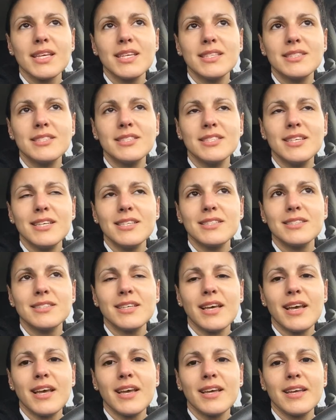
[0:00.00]
ETA
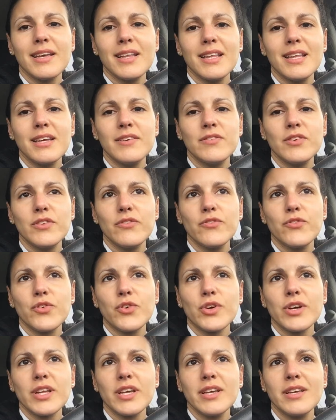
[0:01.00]
say
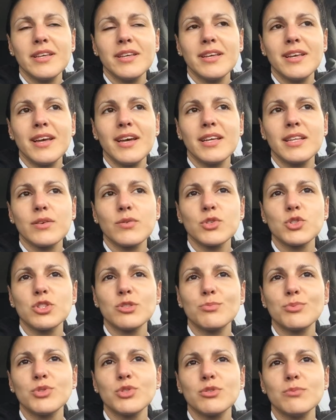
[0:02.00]
11:40 and I was
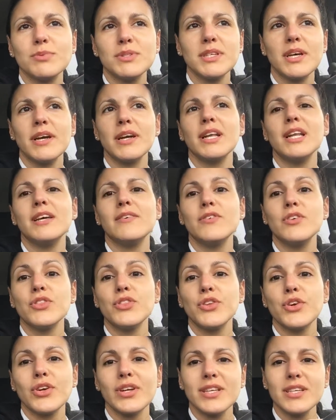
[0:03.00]
supposed to be there
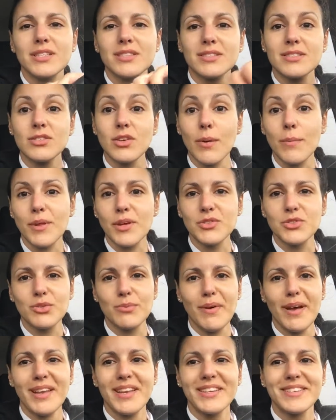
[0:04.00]
11:30, so I'm not
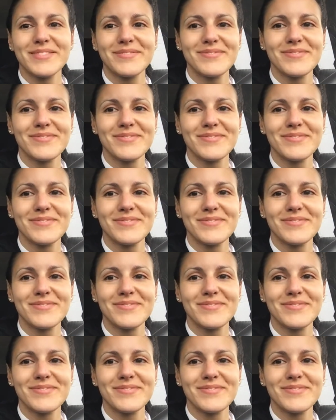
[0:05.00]
too bad.